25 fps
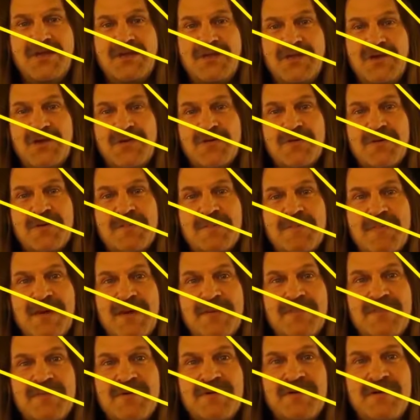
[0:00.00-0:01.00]
Do you
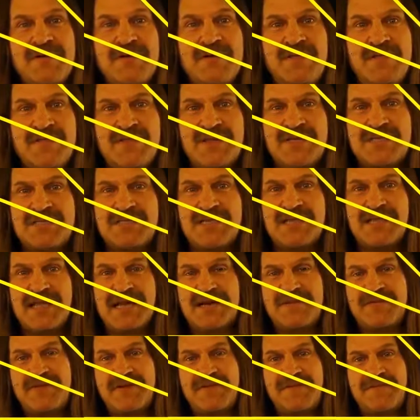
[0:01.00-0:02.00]
remember this
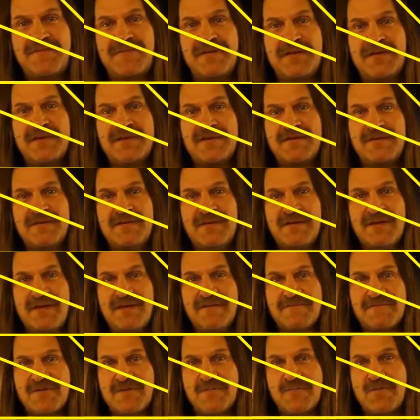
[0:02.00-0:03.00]
electric field
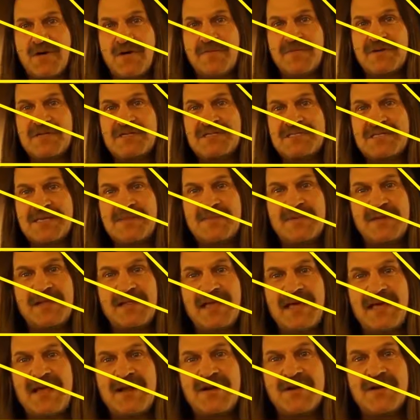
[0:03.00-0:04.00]
from what we
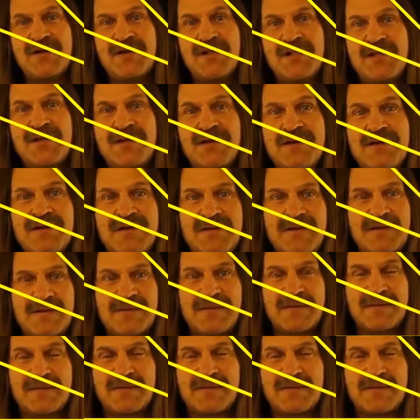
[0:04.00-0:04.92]
simulated earlier?